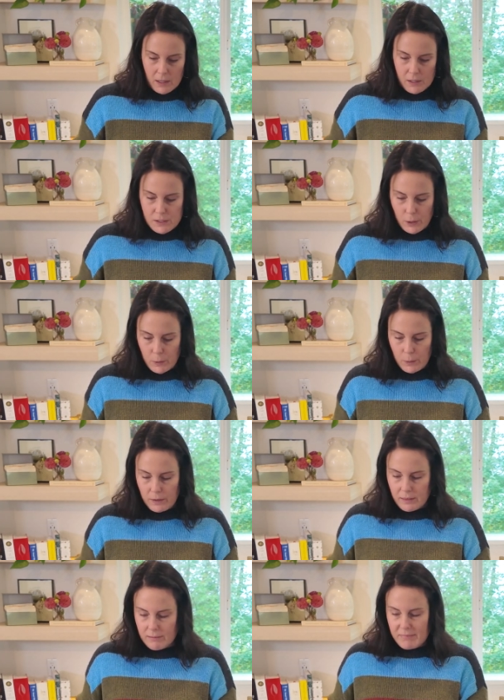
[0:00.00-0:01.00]

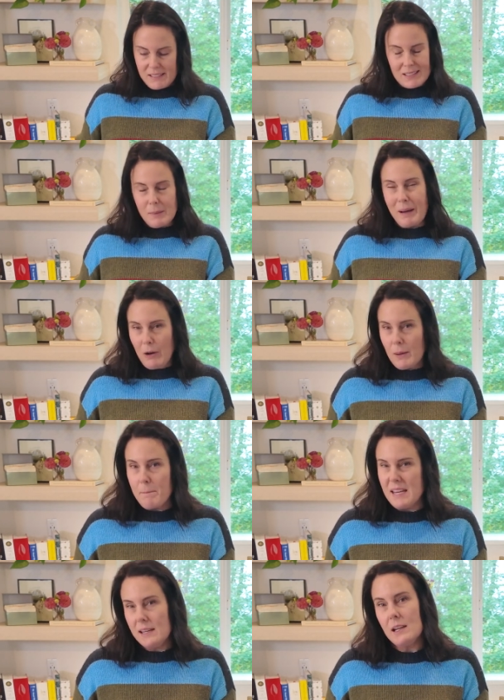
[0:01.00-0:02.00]
So this is about a
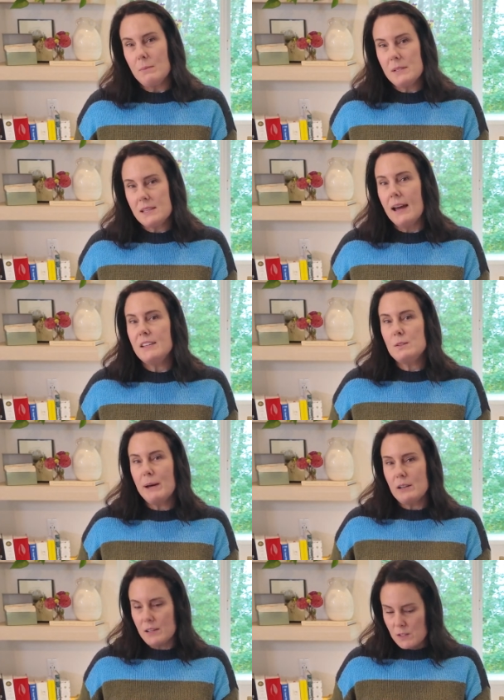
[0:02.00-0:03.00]
medium-sized
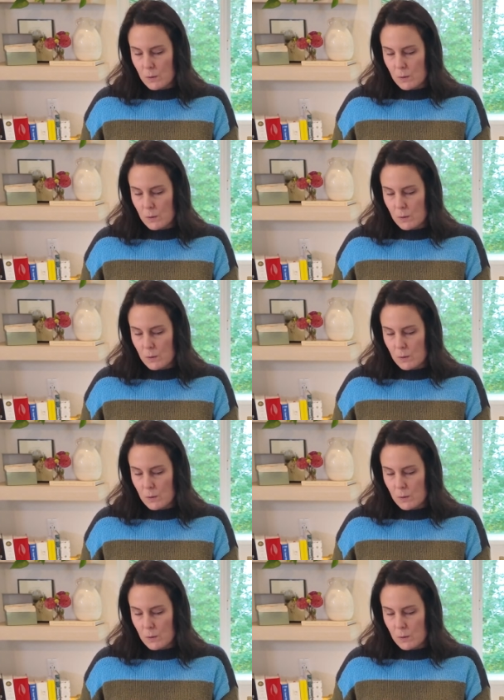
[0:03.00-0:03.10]
butternut